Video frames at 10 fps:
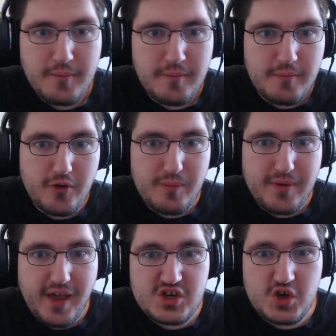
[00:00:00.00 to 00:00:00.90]
Maria and
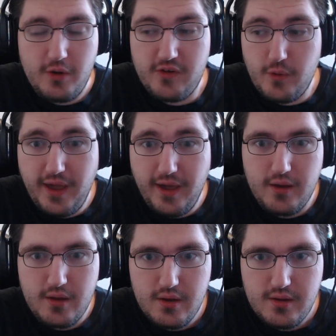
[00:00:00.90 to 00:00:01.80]
Pietro, it's okay.
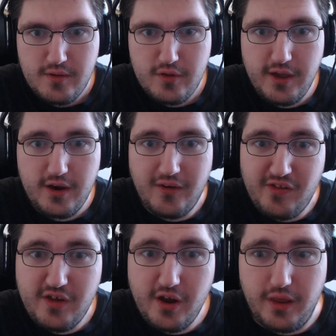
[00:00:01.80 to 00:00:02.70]
They're here, that's
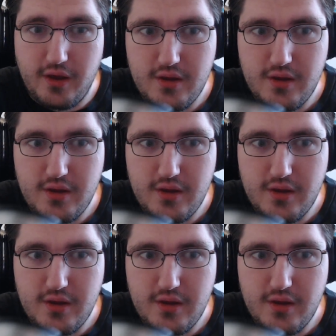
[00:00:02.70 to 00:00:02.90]
good.